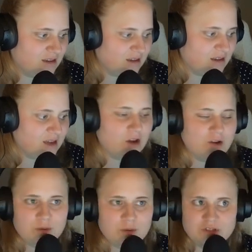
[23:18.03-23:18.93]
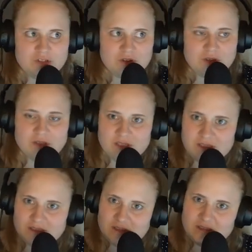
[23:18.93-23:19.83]
I only want to show you
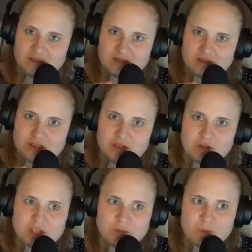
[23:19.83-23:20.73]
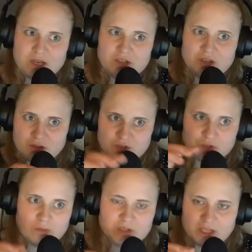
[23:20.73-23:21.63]
this situation when he talks to
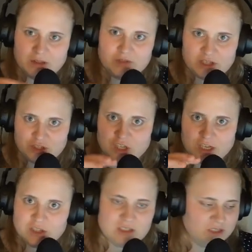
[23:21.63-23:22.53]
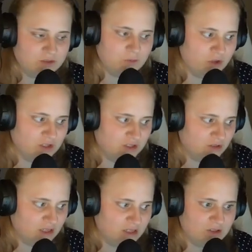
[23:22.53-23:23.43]
himself and he changes his voice so
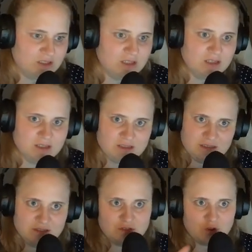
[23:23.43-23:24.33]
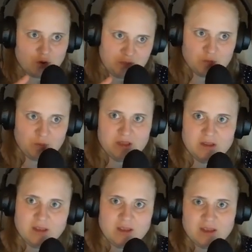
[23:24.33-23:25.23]
that you see it's a talk between
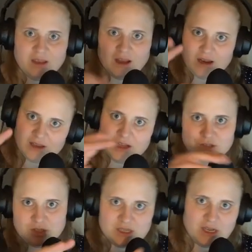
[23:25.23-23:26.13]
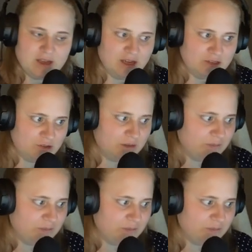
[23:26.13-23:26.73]
Alligatoah and Alligatoah.